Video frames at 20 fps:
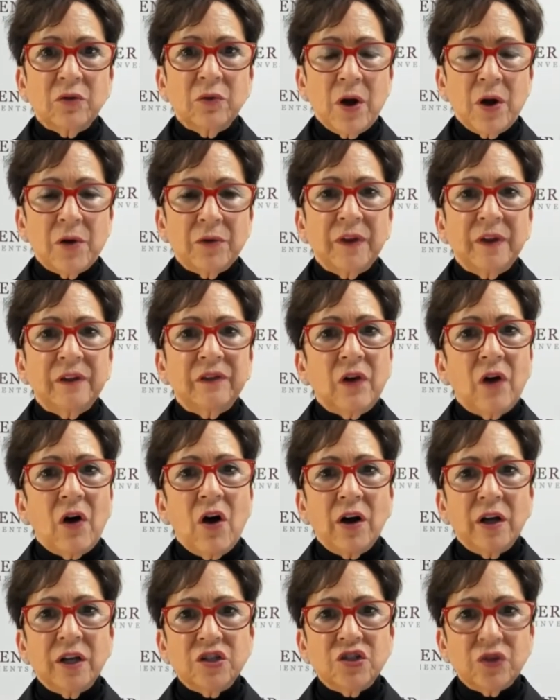growth is
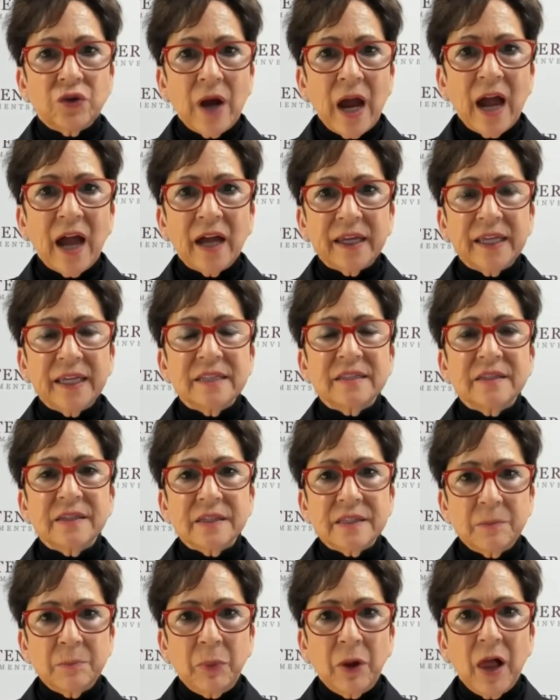on track. It's the
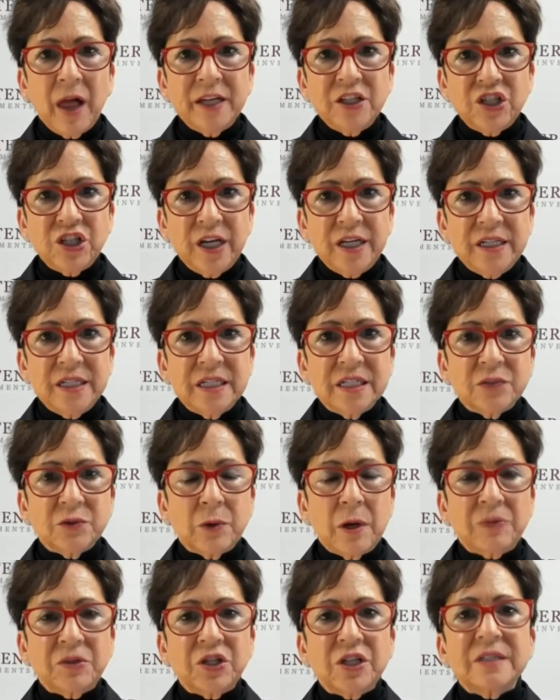supply chain
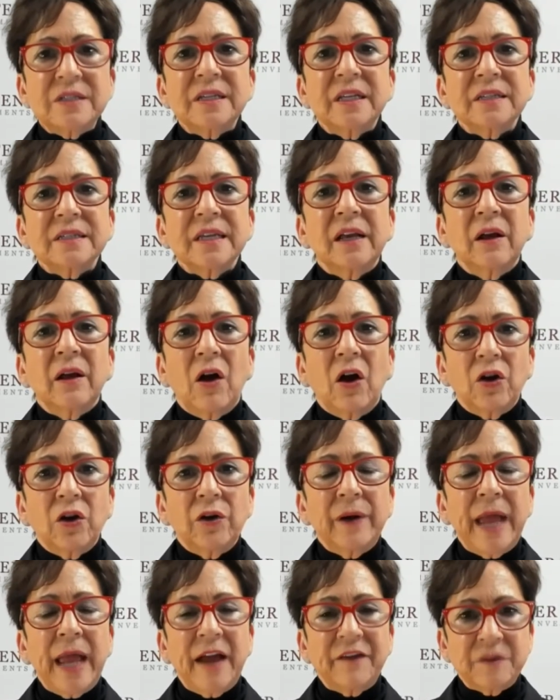disruptions that is, are
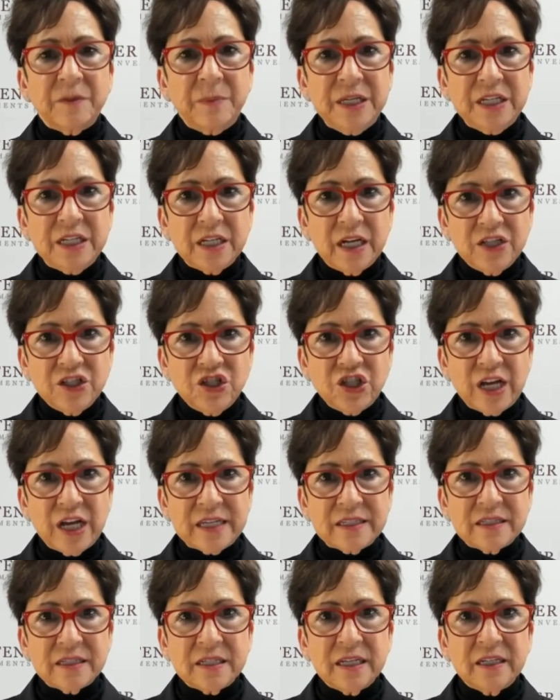going to have to be
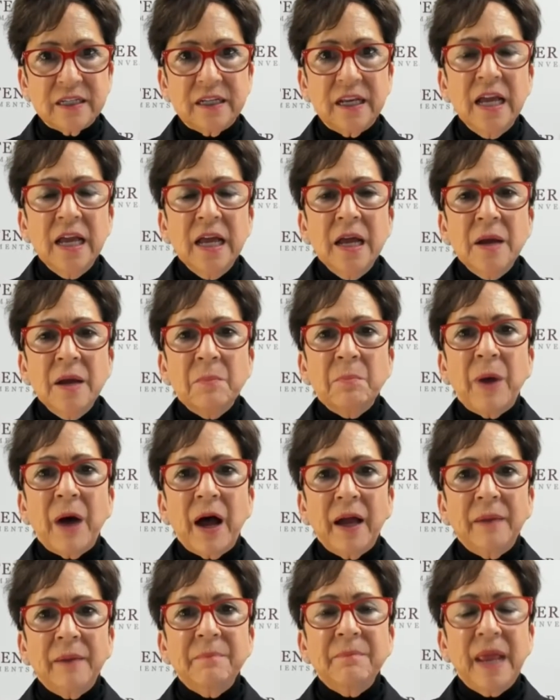digested
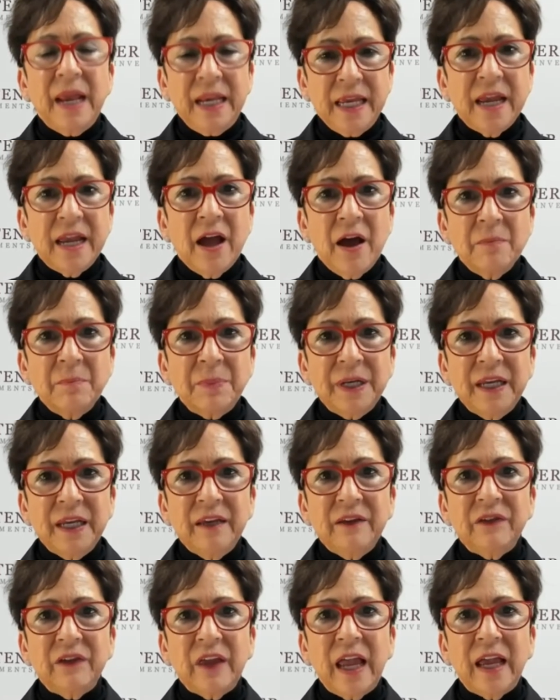by many
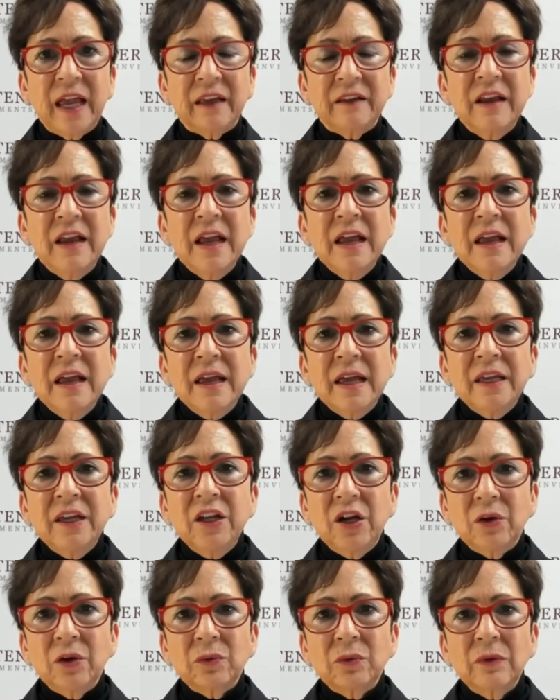companies. And you
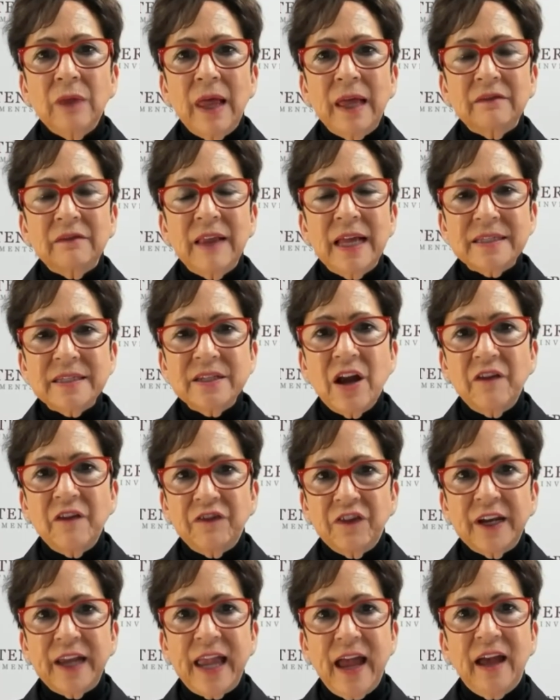know, let, us not
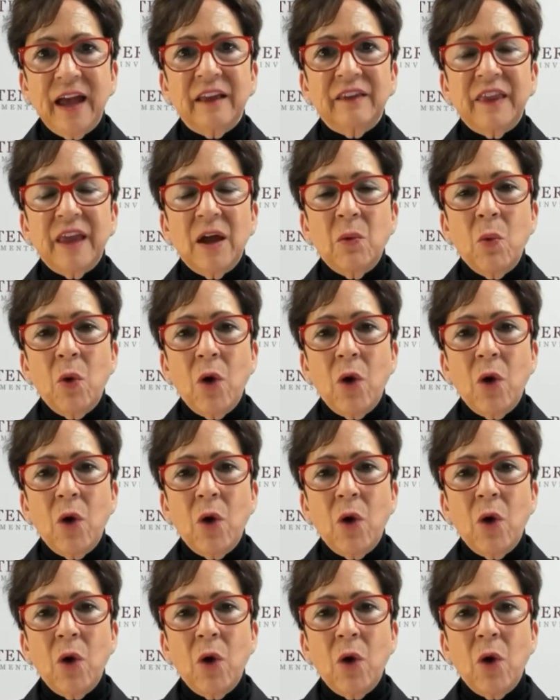forget that